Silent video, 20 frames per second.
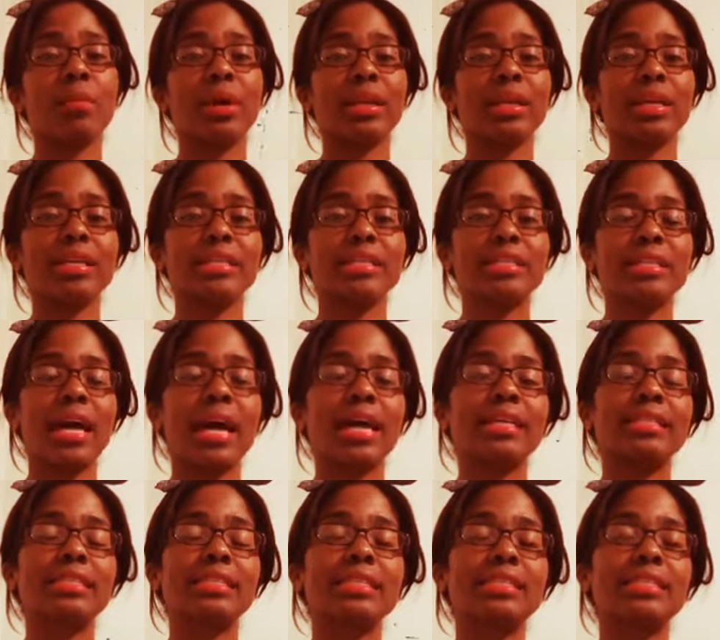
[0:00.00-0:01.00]
but he
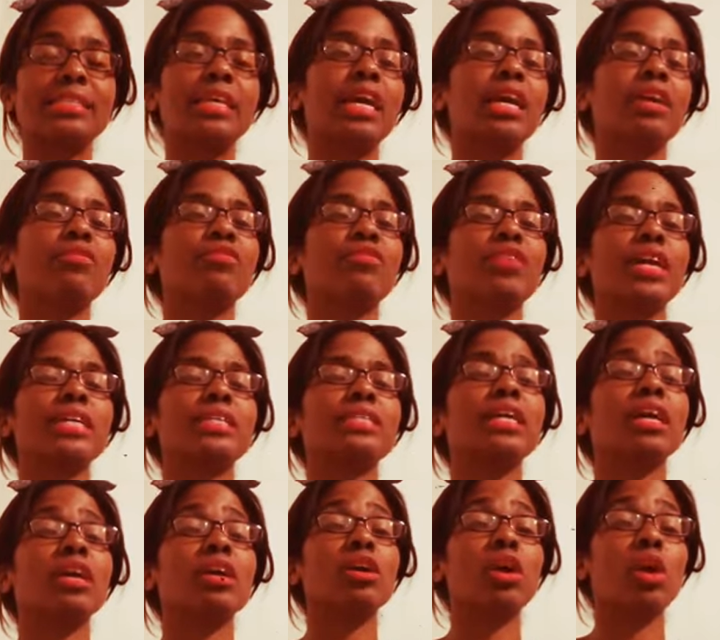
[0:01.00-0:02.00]
decides to save face
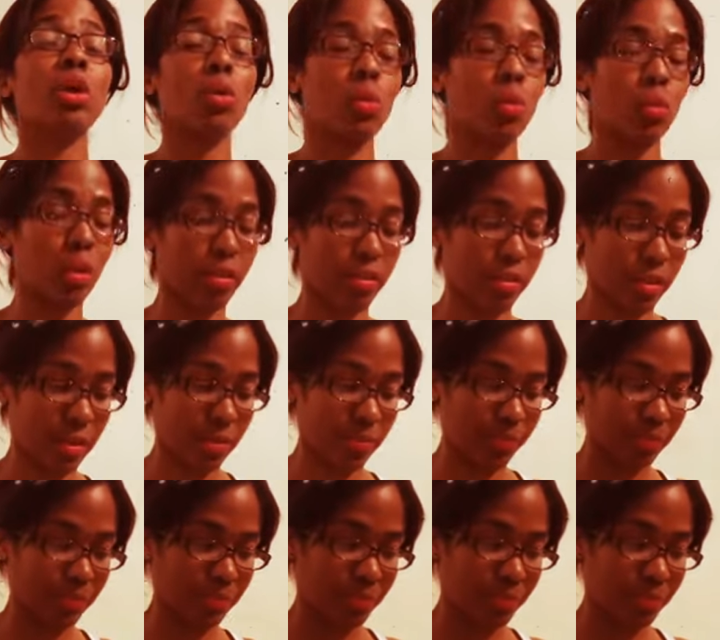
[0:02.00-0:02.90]
and go with it.